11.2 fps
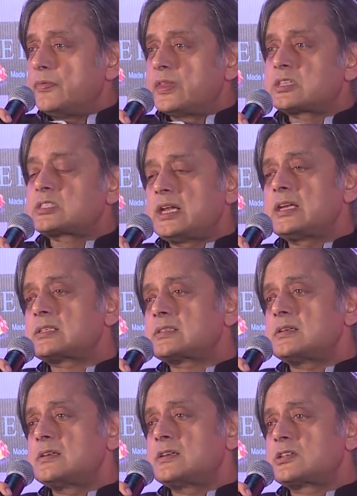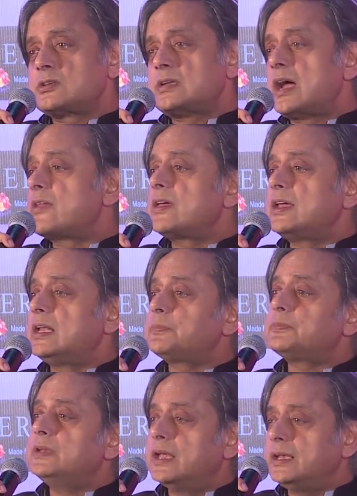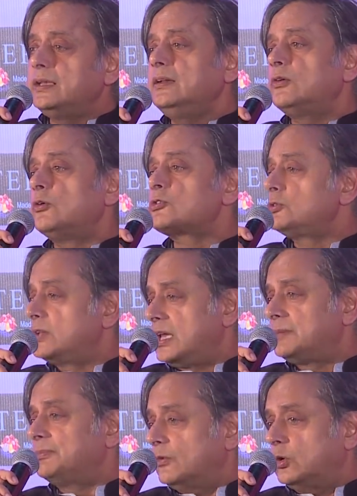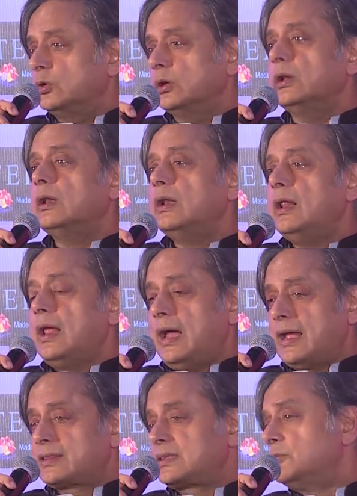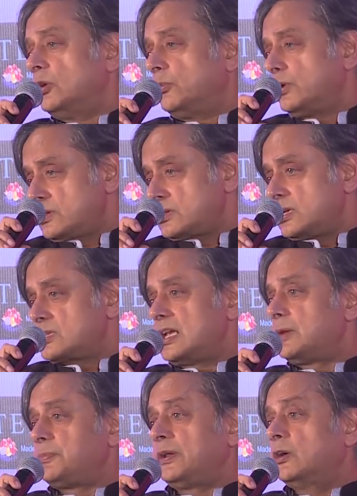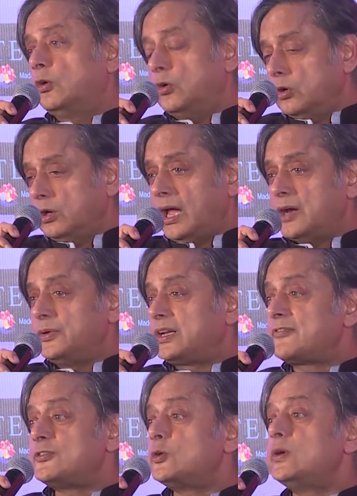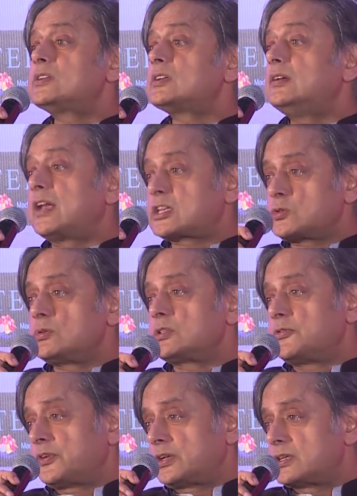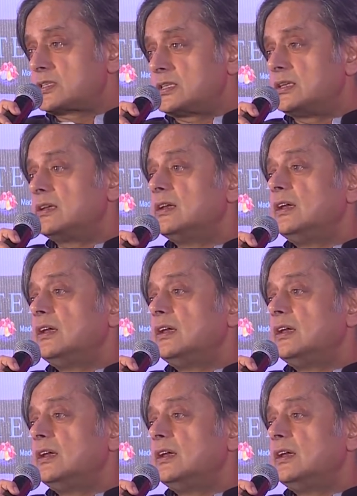the state should either help none or should help all. At the moment, it's helping all. I would have no intellectual difficulty